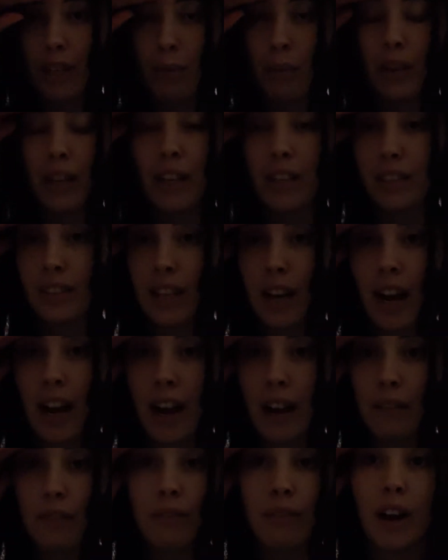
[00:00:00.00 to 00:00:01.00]
because I
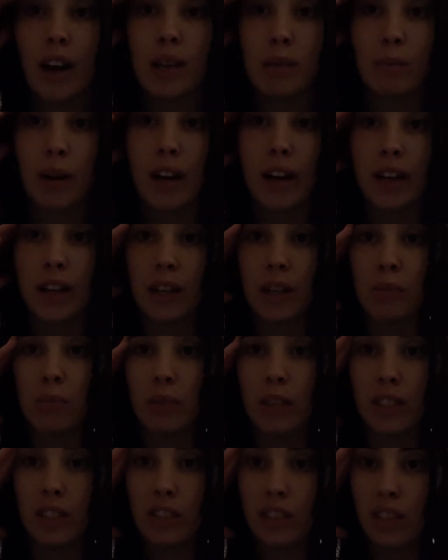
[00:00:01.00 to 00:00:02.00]
had fried my hair
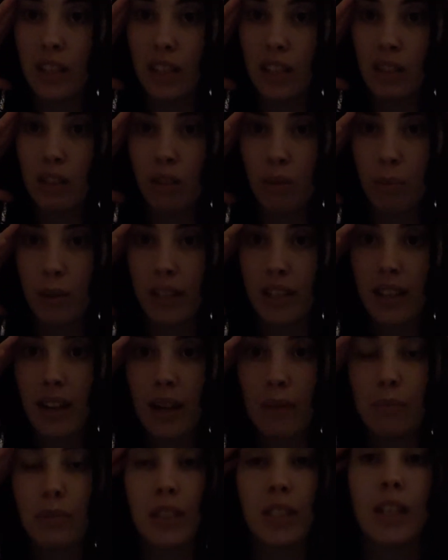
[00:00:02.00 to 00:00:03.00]
bleaching it so many
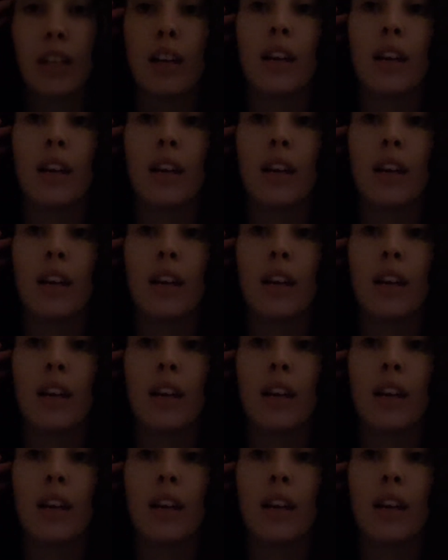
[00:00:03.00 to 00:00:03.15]
times.